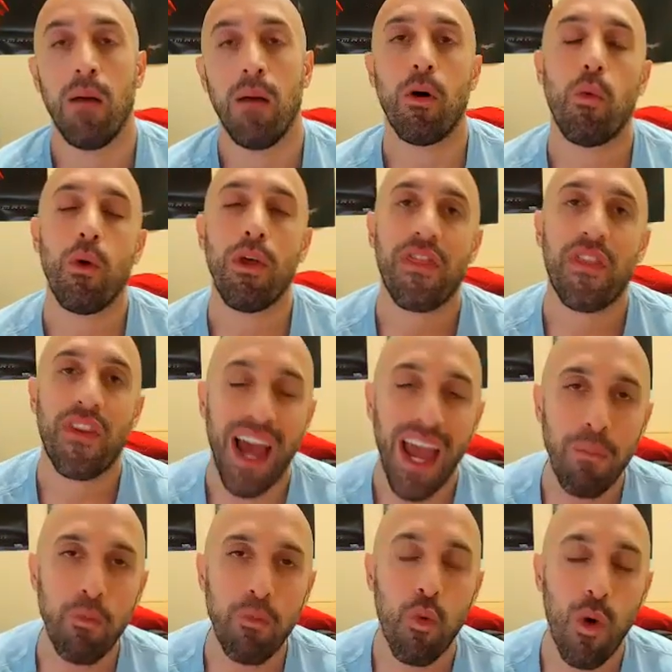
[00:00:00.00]
But with
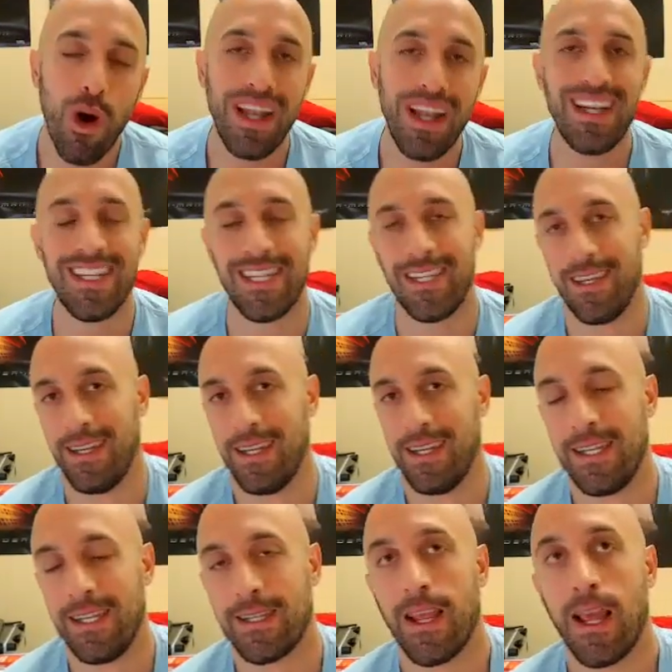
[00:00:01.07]
type 1
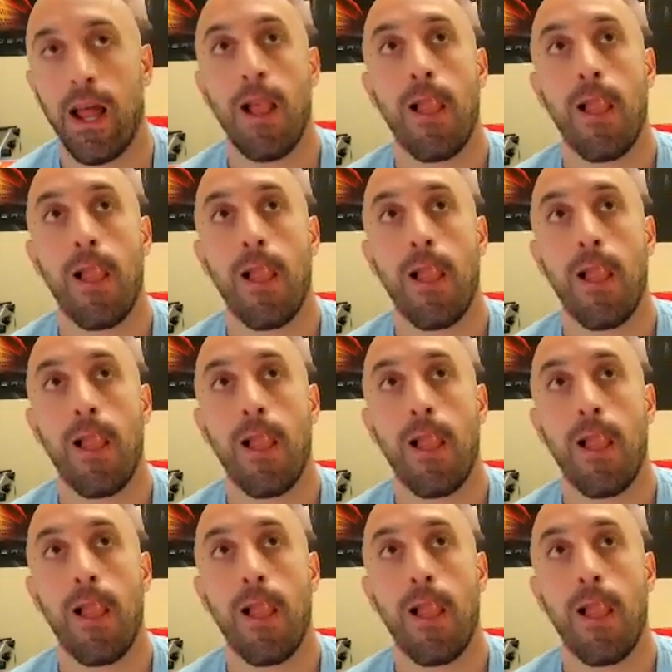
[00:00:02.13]
disease,